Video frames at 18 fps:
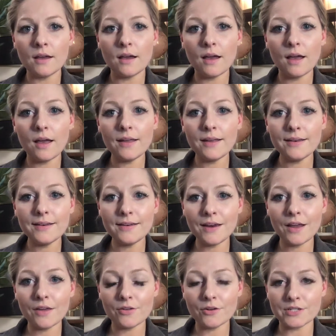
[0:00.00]

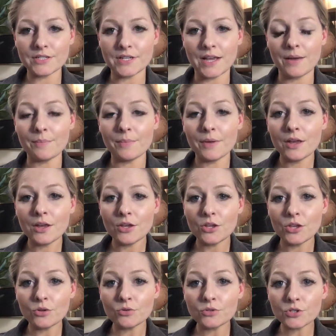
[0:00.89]
Another tip,
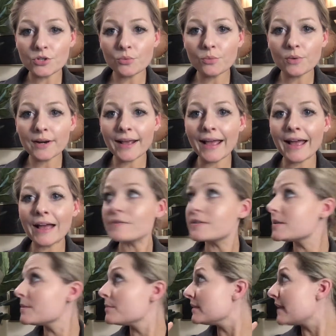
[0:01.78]
you do want to have
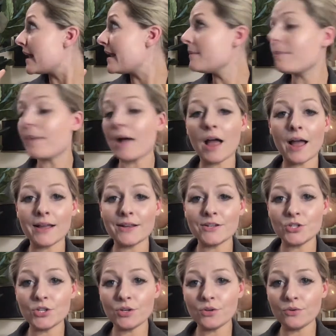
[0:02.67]
some light
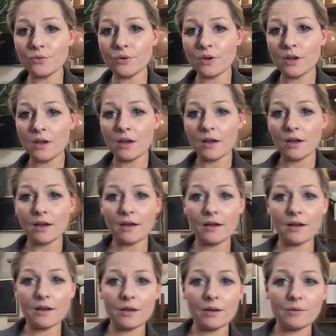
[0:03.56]
behind you,
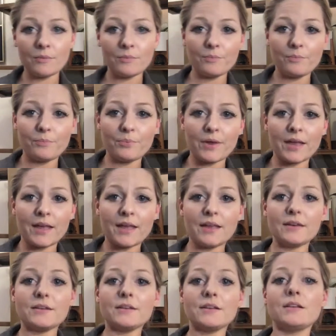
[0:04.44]

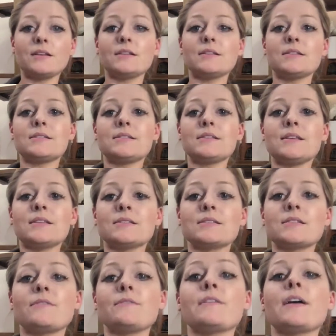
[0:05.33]
but see this
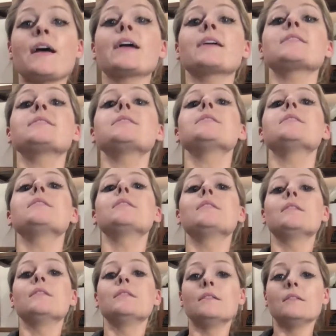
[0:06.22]
effect?
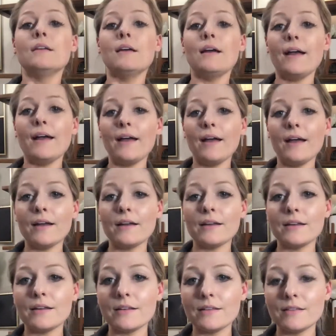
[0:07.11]
Ah,
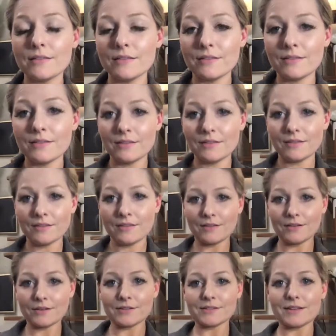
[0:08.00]

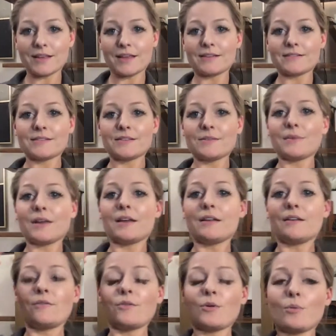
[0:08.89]
there's like some
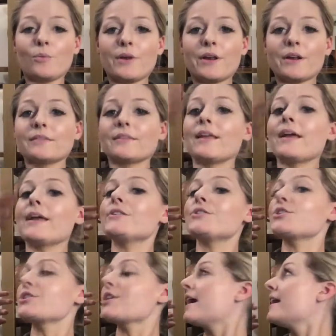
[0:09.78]
kind of a weird light
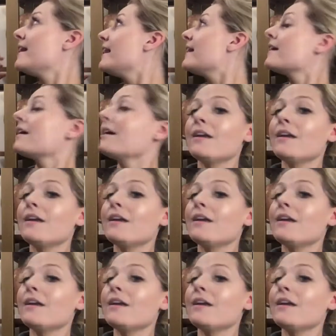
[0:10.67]
shining.